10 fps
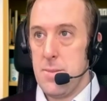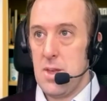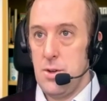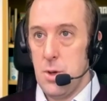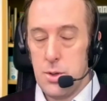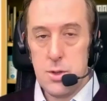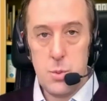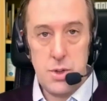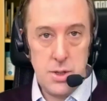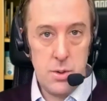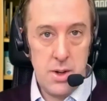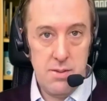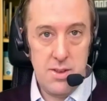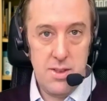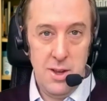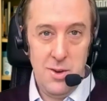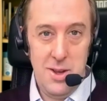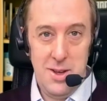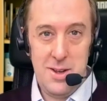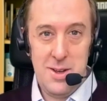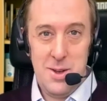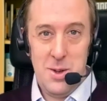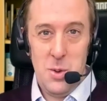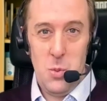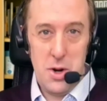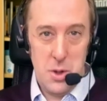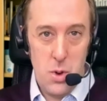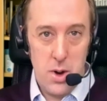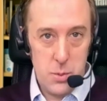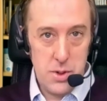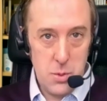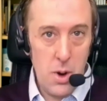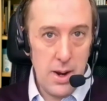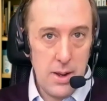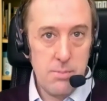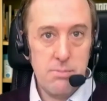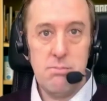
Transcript: Notice when you don't have the thing you need, where you want it, when you want it.